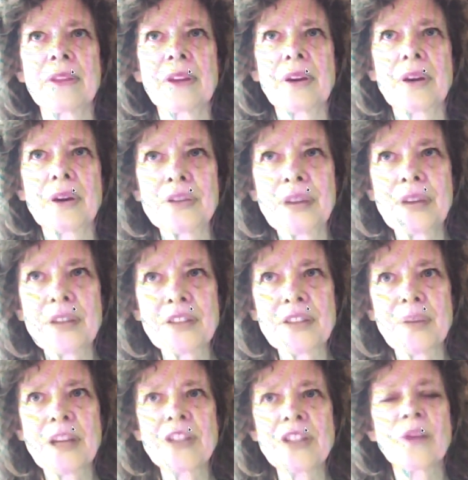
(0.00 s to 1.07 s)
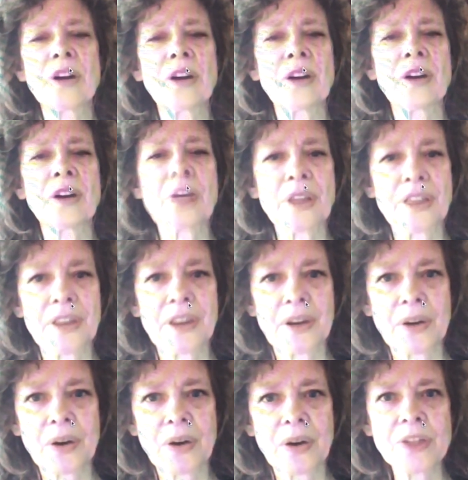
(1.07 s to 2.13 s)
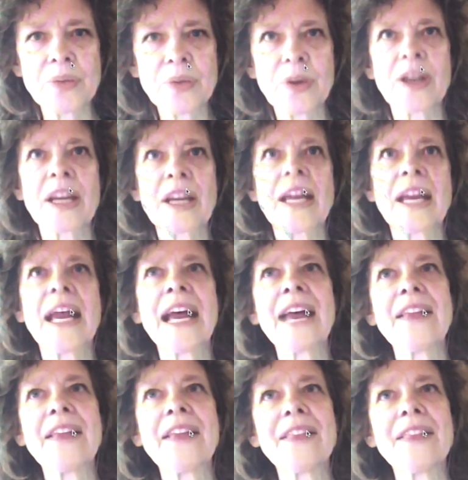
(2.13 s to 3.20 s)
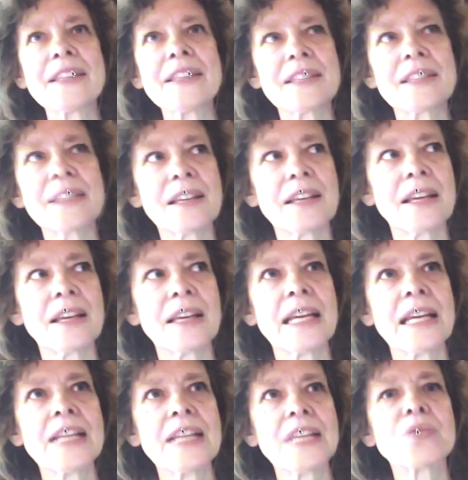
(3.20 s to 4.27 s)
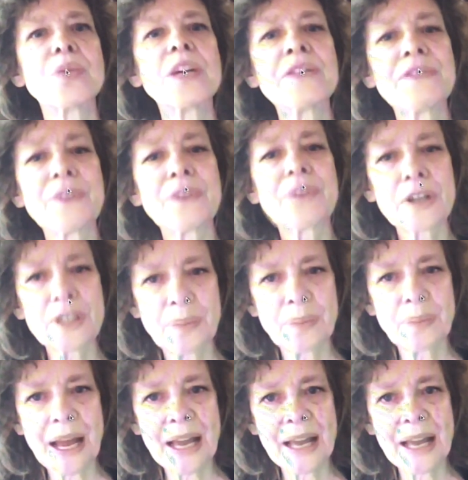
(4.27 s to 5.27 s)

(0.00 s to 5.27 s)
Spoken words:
core transformation work, with the wholeness work, and this is reinforced by